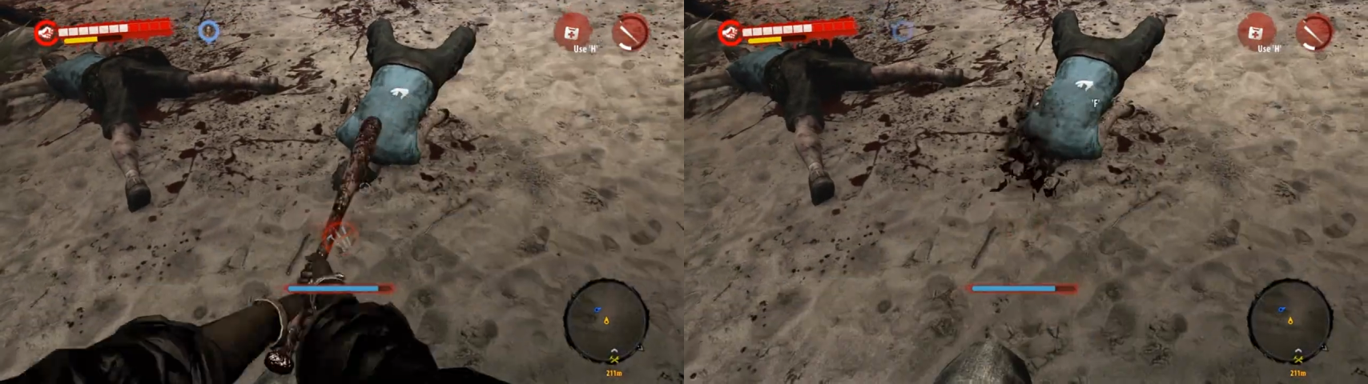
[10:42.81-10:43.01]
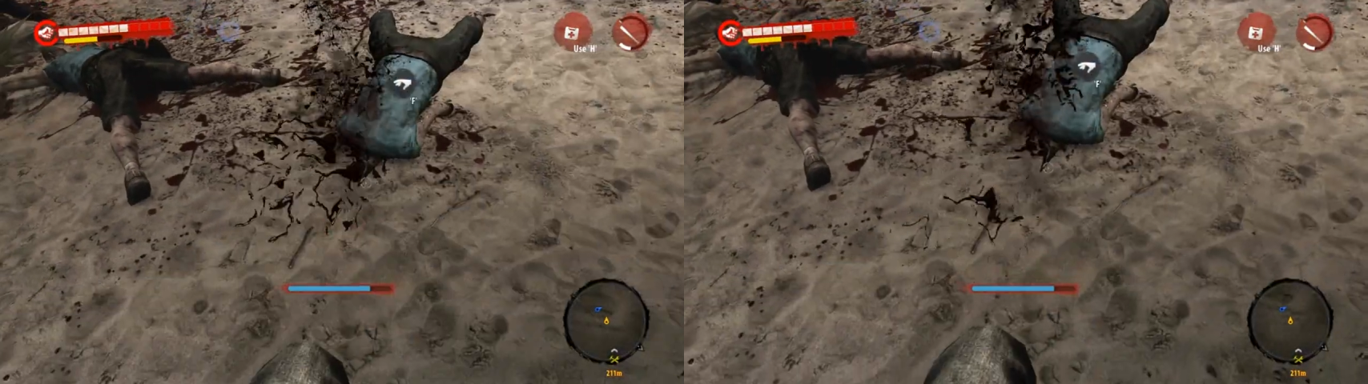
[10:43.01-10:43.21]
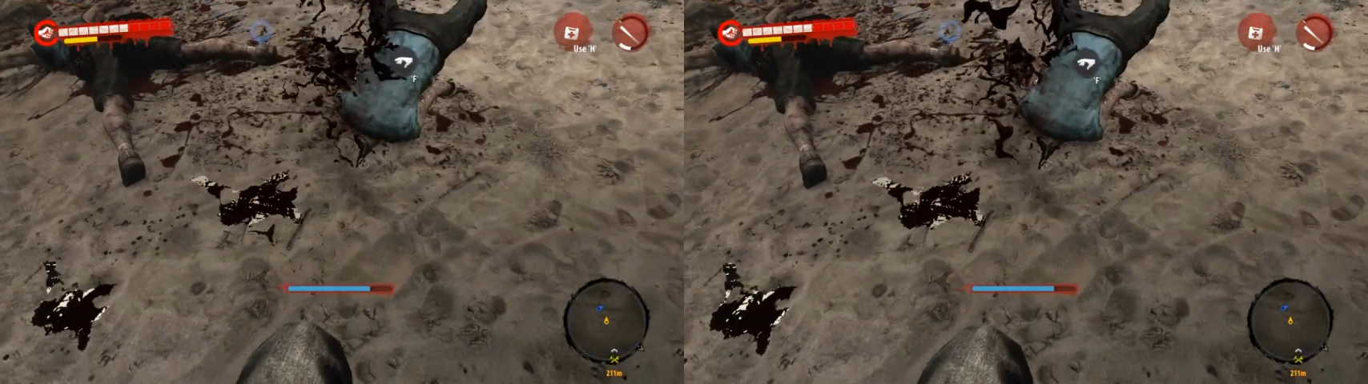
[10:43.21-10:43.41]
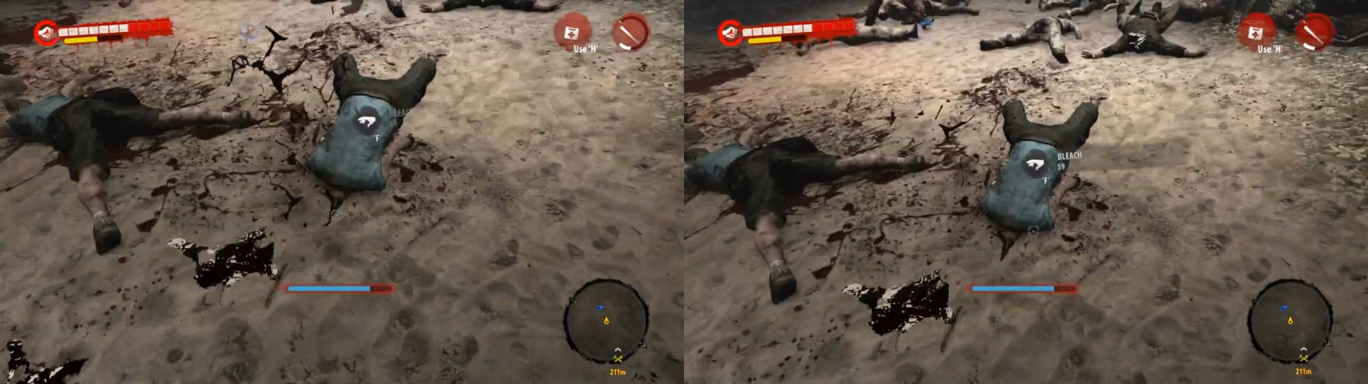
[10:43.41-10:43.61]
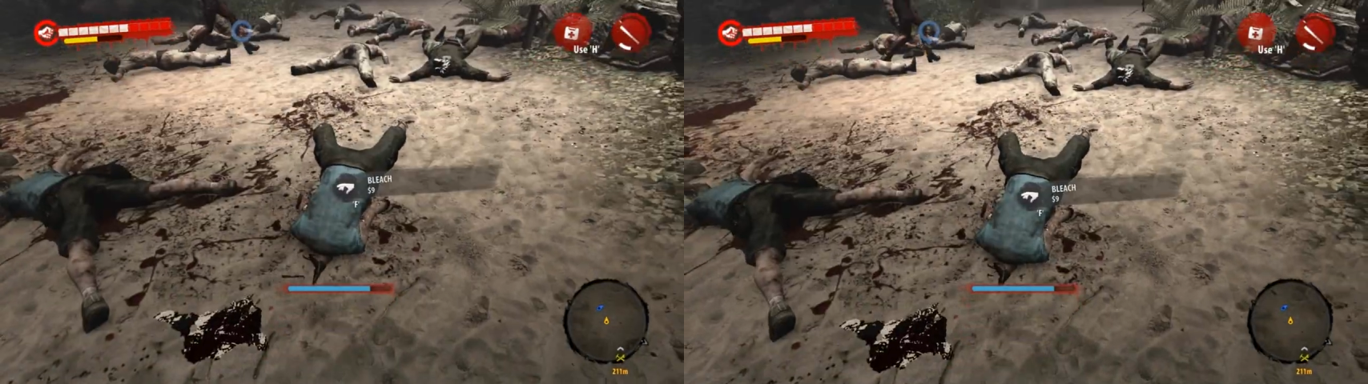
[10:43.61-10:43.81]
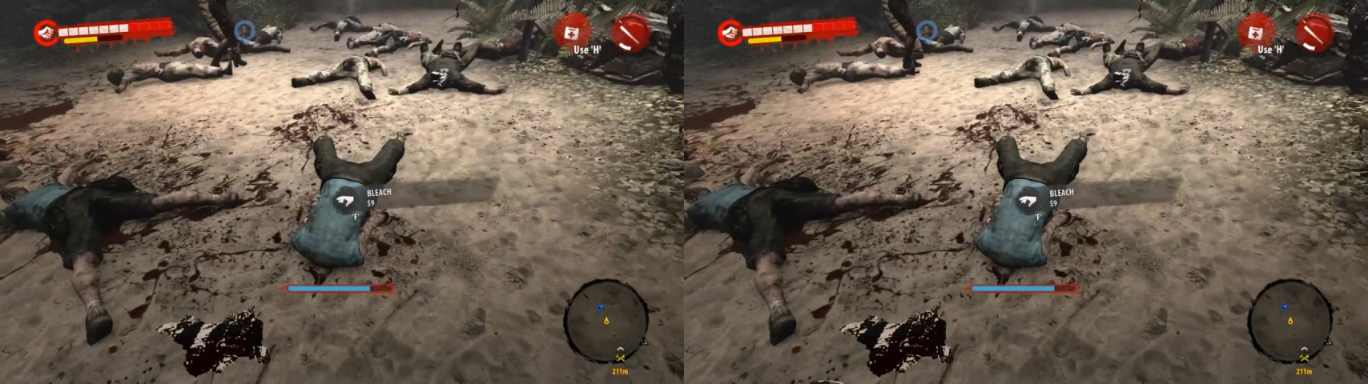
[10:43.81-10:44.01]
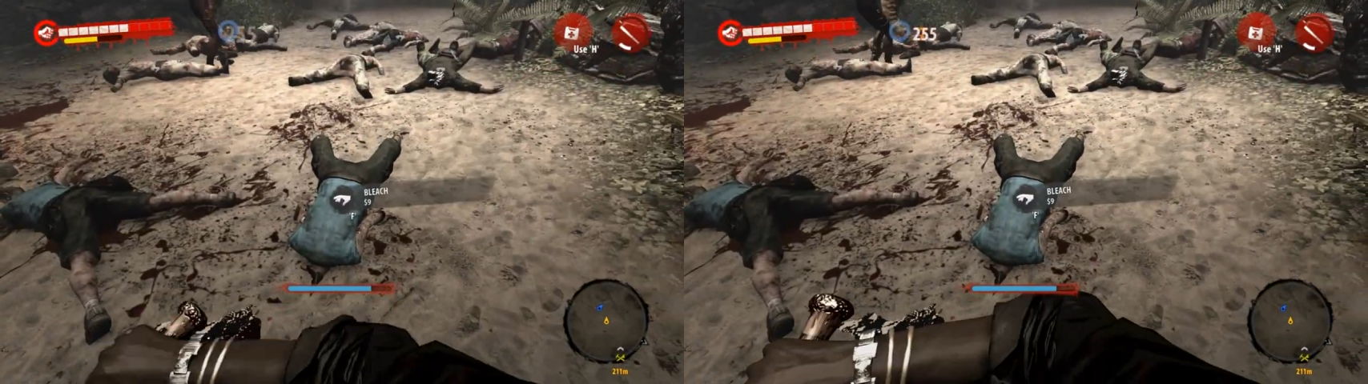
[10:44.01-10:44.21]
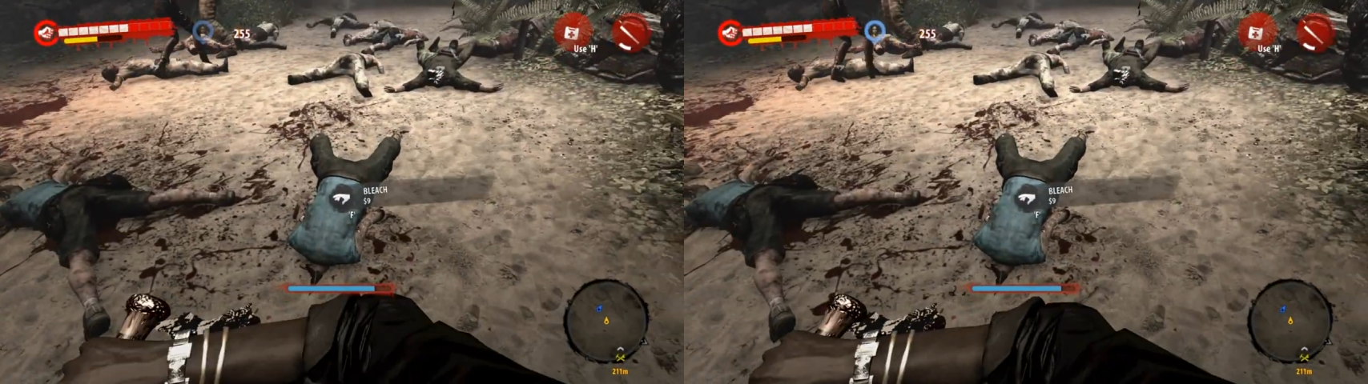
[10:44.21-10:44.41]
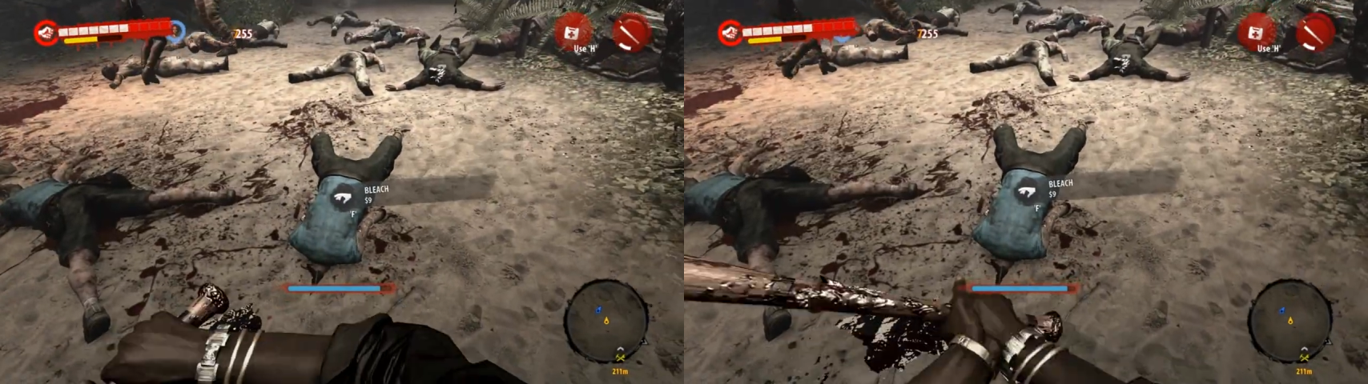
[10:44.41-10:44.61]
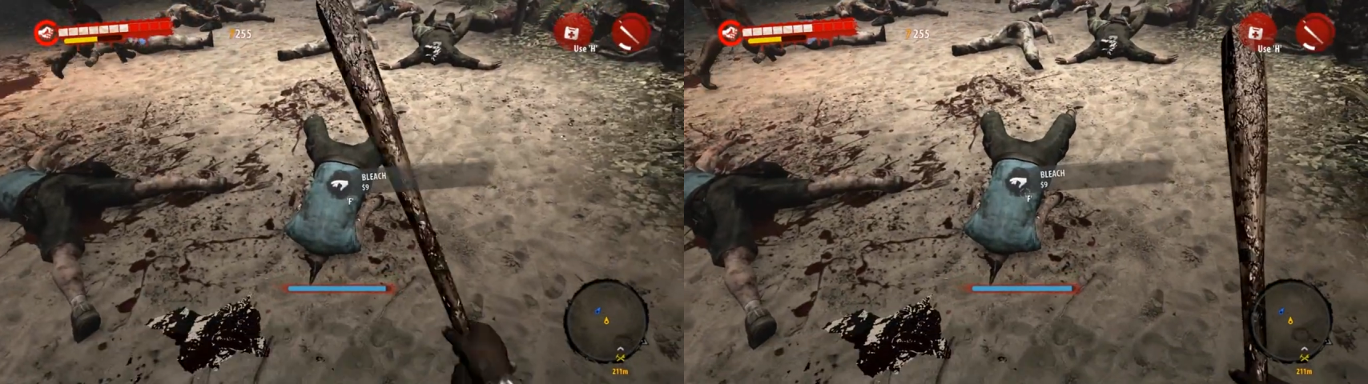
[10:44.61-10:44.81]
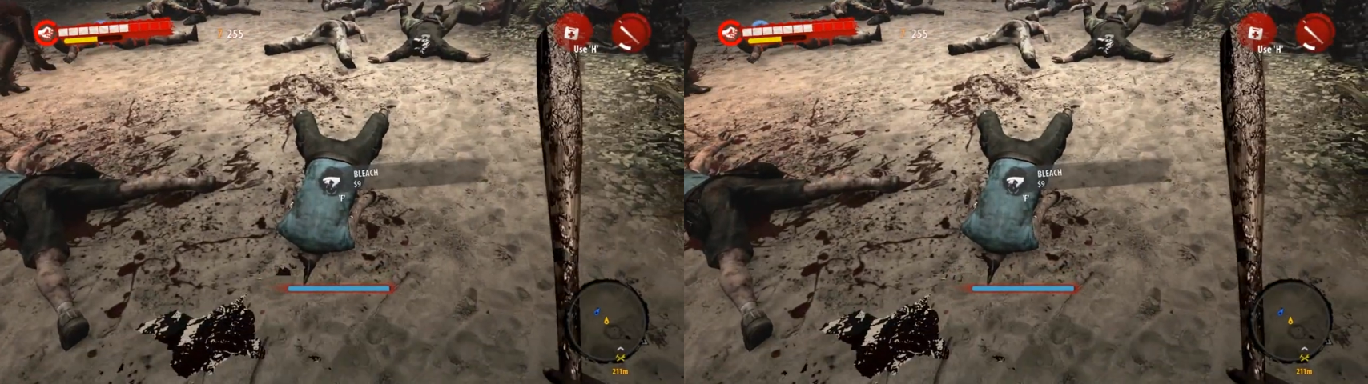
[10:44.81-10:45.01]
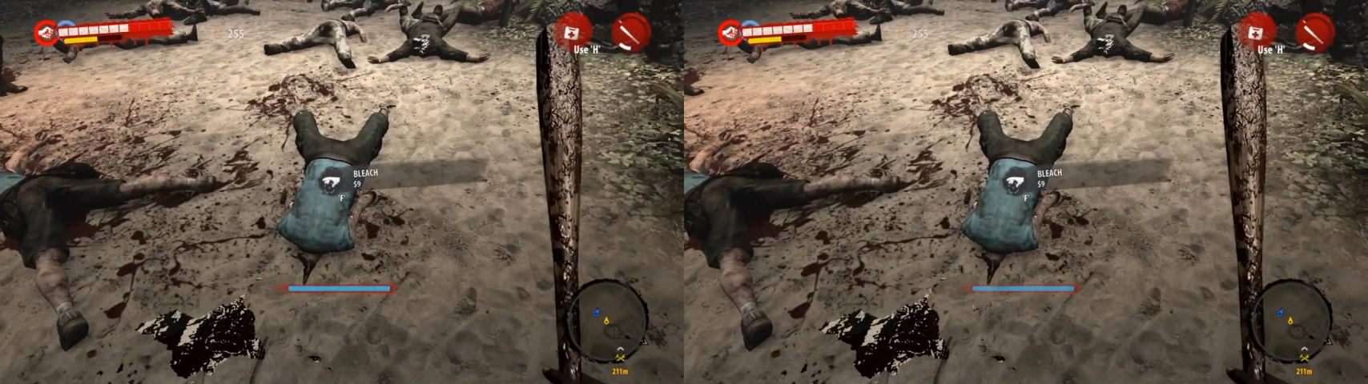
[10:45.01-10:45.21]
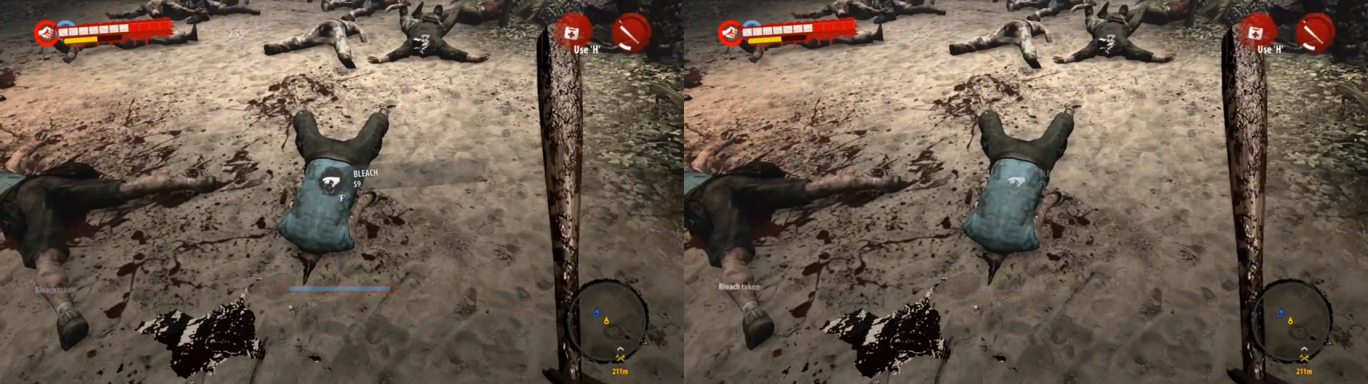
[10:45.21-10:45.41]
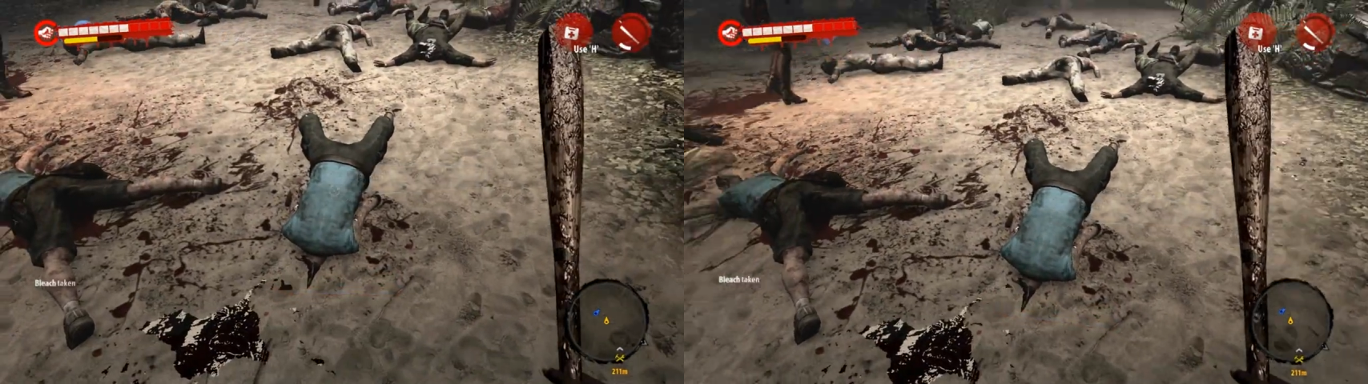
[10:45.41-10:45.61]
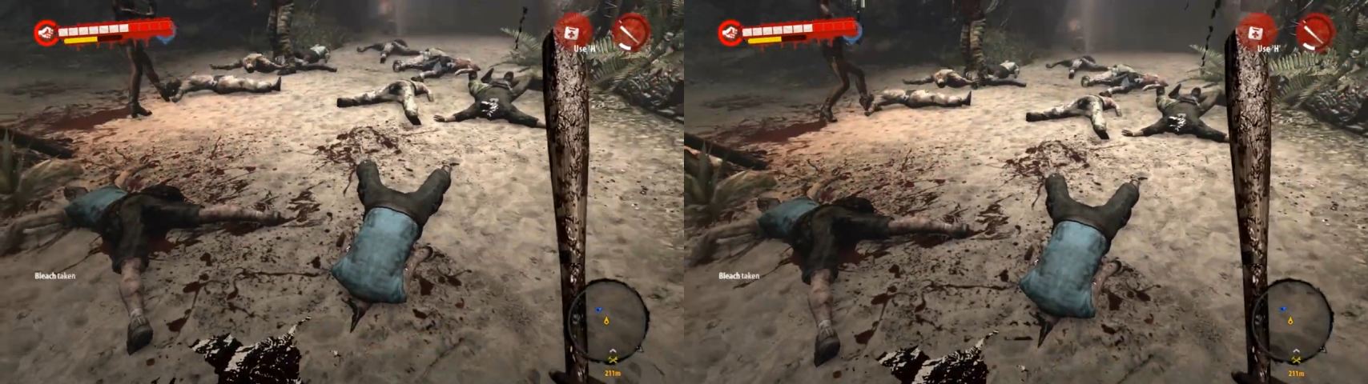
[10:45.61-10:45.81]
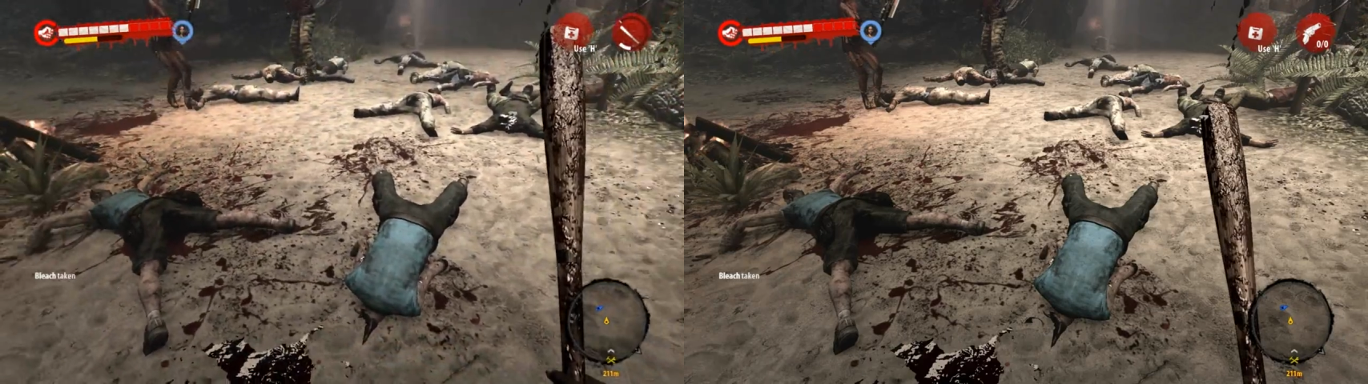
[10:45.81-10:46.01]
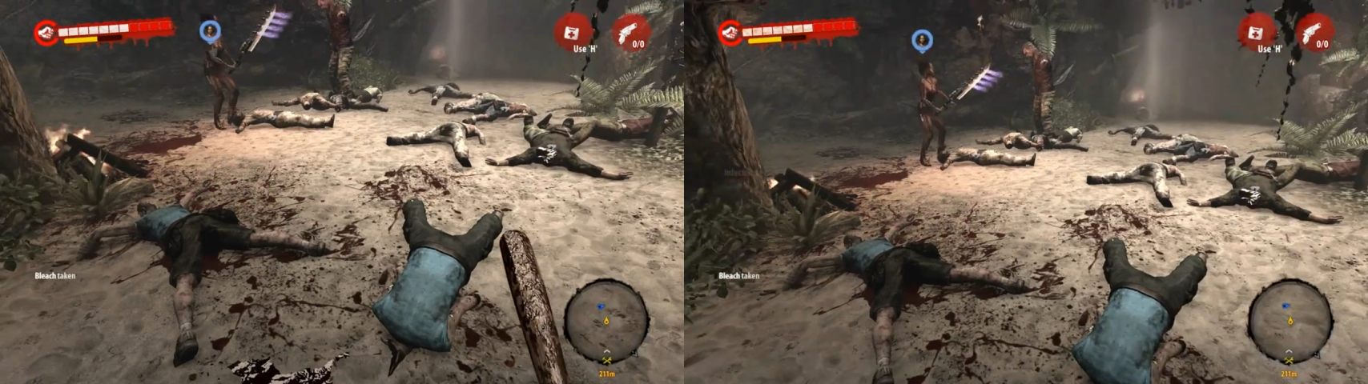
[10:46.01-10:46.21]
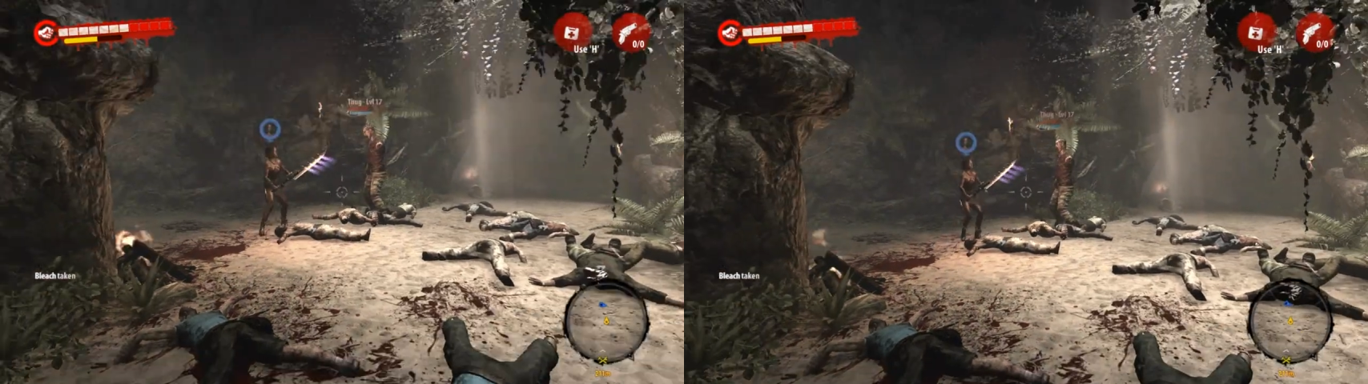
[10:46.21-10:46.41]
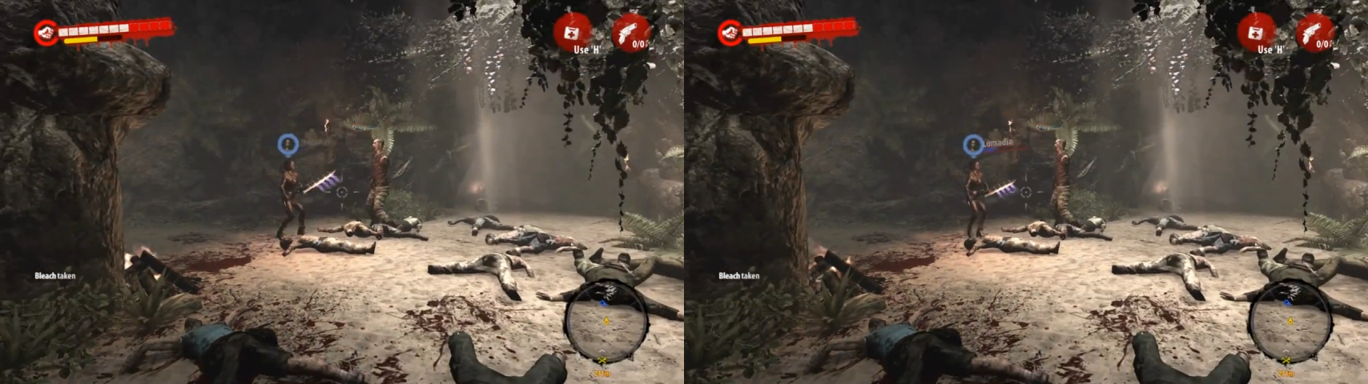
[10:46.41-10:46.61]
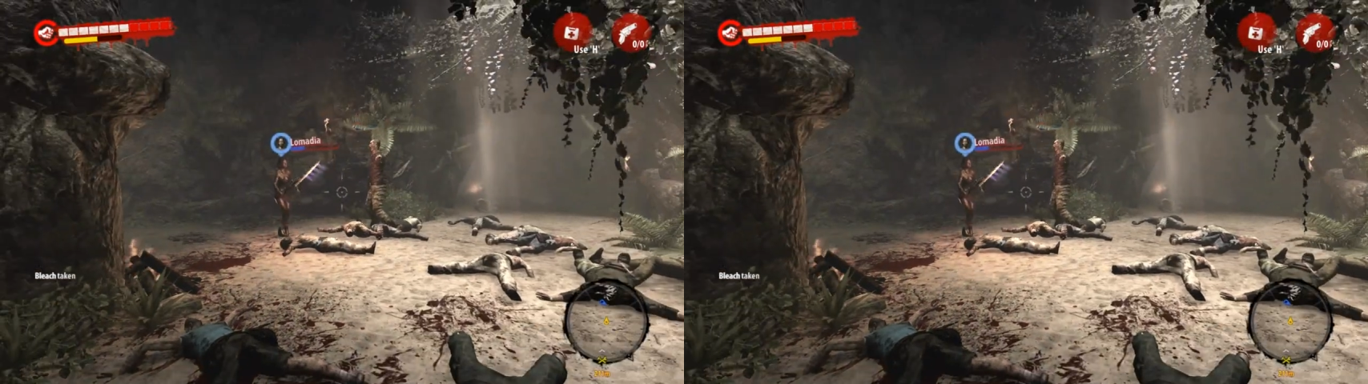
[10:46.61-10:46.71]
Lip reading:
[unreadable: no face in view]